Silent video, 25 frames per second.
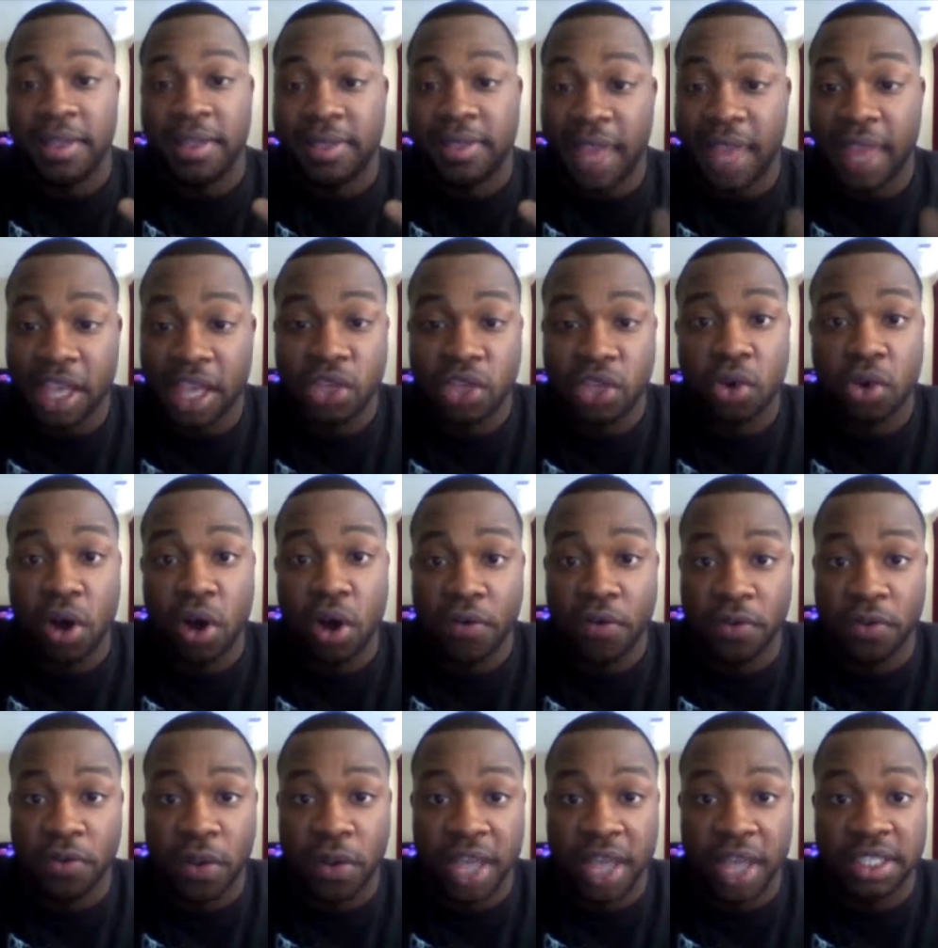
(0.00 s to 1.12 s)
Thank you all
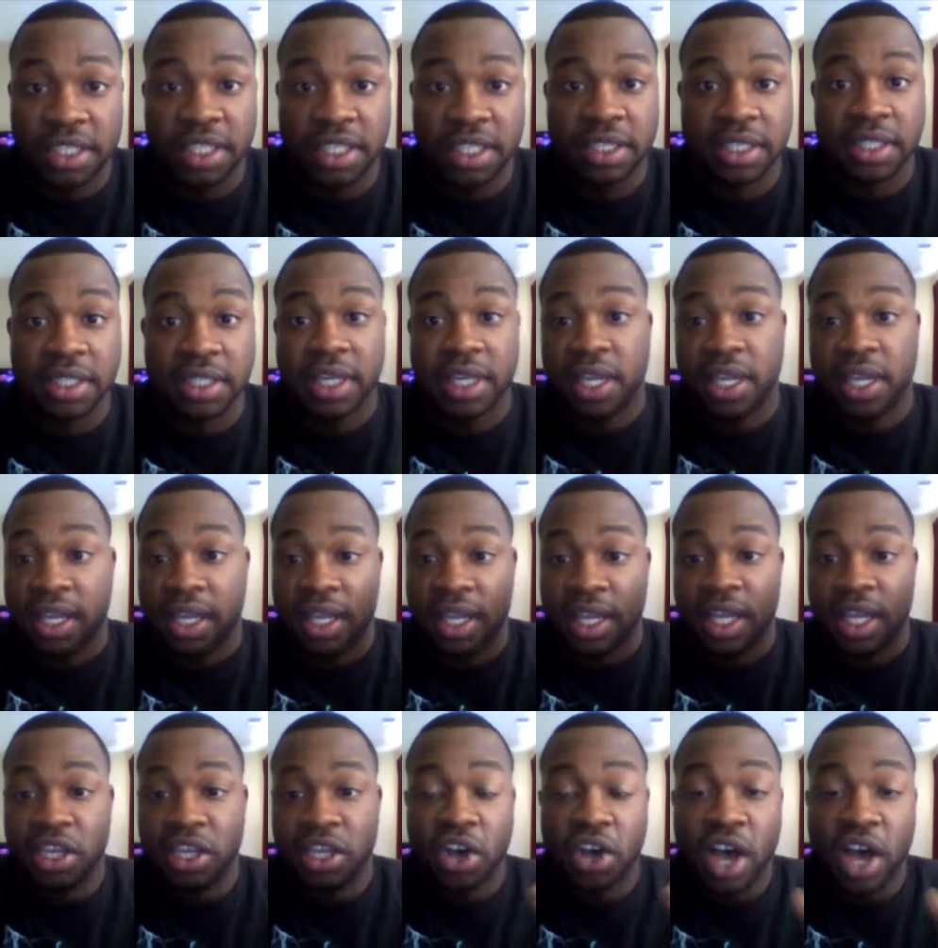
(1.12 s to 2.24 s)
for watching and
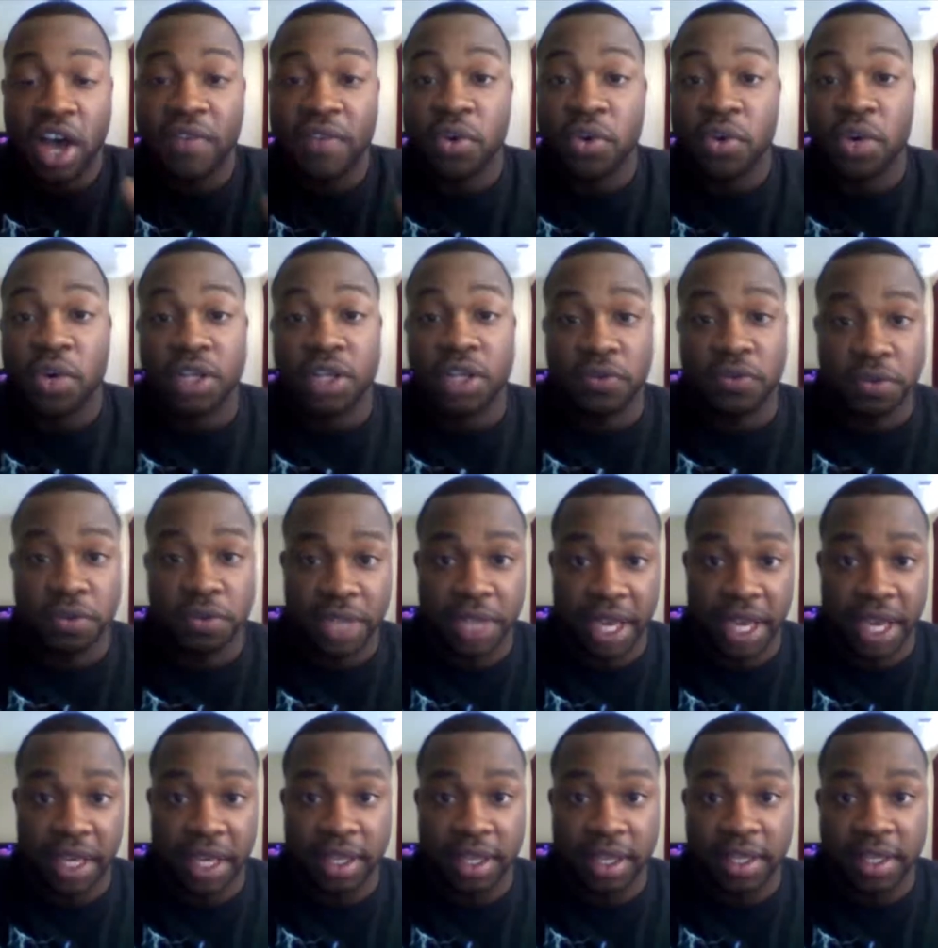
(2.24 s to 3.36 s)
y'all have a wonderful
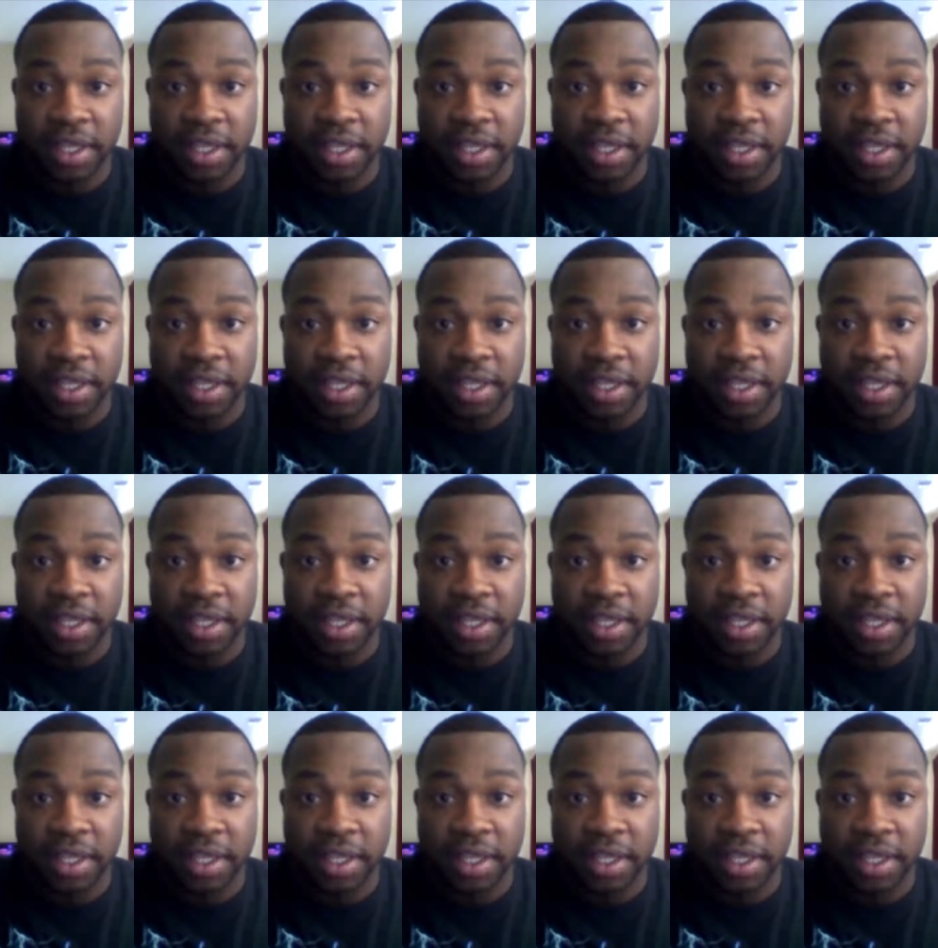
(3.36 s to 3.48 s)
day.